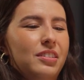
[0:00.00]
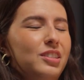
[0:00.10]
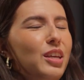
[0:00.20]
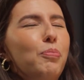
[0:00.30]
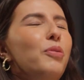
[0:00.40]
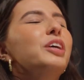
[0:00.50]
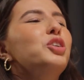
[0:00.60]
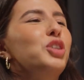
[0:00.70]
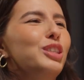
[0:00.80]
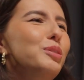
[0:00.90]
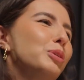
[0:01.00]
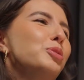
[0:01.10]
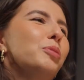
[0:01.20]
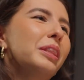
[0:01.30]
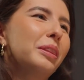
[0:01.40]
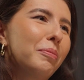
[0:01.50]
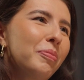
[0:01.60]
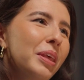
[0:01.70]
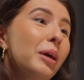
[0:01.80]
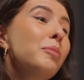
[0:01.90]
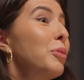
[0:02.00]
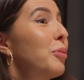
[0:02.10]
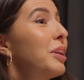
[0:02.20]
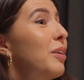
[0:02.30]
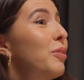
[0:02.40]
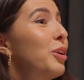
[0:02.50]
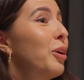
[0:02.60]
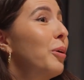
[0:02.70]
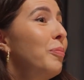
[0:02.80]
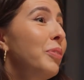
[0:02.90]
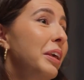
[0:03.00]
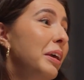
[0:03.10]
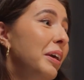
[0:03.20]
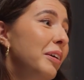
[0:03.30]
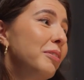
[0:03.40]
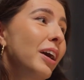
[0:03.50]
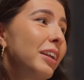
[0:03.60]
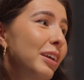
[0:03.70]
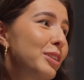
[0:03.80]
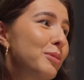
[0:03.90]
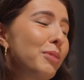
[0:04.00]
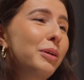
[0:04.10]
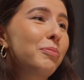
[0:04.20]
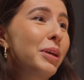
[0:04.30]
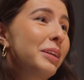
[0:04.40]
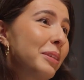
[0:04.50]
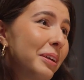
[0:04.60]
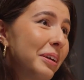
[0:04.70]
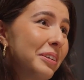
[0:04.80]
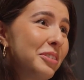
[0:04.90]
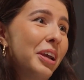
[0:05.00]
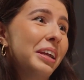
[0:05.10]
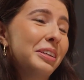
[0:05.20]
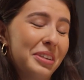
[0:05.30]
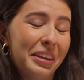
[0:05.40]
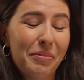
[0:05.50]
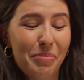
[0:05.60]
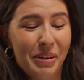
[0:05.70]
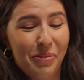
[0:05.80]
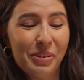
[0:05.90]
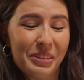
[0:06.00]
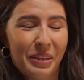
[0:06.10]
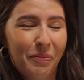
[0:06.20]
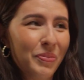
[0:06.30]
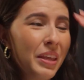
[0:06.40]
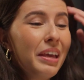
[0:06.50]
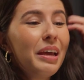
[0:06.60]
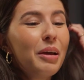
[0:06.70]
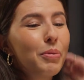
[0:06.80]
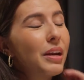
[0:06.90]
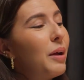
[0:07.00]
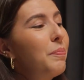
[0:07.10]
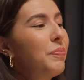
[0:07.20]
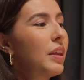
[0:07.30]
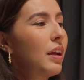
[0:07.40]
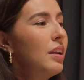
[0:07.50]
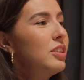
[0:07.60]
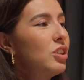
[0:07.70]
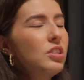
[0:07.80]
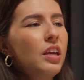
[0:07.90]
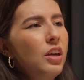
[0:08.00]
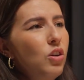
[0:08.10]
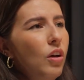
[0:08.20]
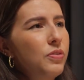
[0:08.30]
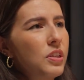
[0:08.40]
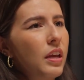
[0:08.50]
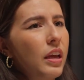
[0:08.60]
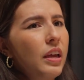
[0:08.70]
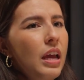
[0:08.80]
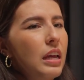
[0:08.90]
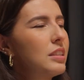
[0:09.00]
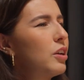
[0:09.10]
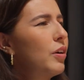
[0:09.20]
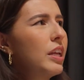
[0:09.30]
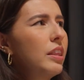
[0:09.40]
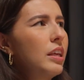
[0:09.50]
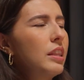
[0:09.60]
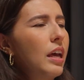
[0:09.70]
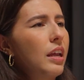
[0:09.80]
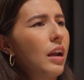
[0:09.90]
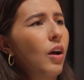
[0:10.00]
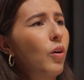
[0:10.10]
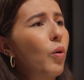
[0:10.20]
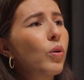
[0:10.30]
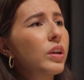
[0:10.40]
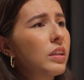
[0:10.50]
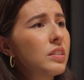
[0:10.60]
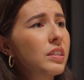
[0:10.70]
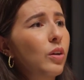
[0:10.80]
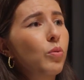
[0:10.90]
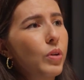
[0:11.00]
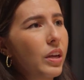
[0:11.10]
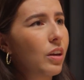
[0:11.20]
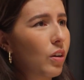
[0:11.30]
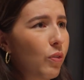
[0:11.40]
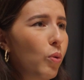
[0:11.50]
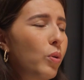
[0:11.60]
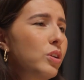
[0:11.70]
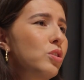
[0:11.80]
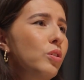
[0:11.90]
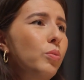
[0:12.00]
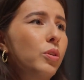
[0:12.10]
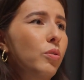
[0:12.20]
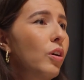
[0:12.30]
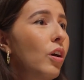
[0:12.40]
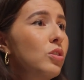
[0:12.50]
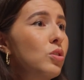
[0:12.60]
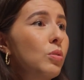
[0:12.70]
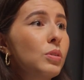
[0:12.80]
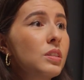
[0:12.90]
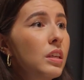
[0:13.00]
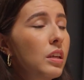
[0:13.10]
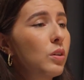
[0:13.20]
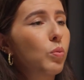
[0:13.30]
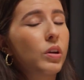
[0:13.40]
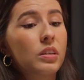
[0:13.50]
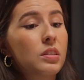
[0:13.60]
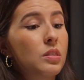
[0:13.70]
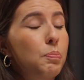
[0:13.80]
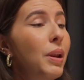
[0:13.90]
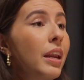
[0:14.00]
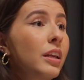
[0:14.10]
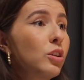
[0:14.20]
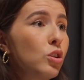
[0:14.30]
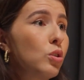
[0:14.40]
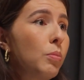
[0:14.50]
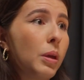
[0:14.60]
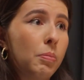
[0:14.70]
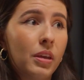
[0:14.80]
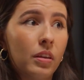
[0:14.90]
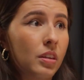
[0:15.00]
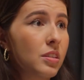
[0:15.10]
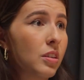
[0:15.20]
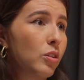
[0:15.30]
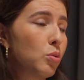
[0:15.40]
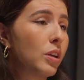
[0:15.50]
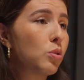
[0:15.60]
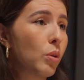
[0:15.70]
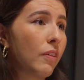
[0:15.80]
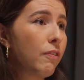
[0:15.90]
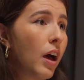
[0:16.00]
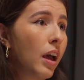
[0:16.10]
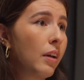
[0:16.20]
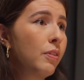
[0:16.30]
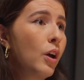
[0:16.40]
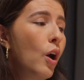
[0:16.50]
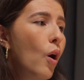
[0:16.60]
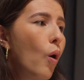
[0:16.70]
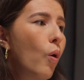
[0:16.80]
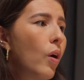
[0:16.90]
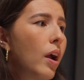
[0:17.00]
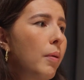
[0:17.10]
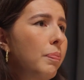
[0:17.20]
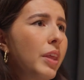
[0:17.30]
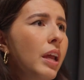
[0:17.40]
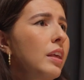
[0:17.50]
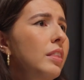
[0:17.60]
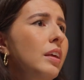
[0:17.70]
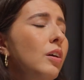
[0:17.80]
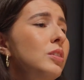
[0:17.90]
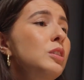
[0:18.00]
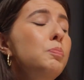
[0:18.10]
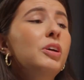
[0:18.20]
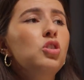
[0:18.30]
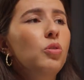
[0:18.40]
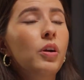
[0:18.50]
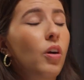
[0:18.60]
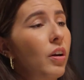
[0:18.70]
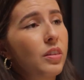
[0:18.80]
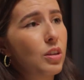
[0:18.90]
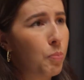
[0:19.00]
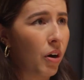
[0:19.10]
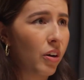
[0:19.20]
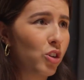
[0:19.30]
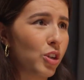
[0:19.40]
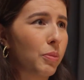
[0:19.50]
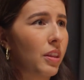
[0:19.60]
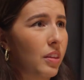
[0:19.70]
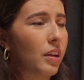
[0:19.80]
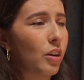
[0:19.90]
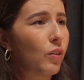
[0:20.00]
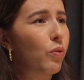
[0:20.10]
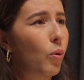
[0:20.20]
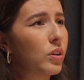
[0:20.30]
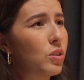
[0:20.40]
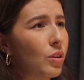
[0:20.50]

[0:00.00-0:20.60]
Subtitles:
separations between them. But we never know. Finance might make the change there, but we'll see. But Khalid, just to end off today, is there anything that our audience can really look forward to with regards to Mazid, what it's planning to do maybe this year in 2025, or anything else, especially regarding this partnership that they can look forward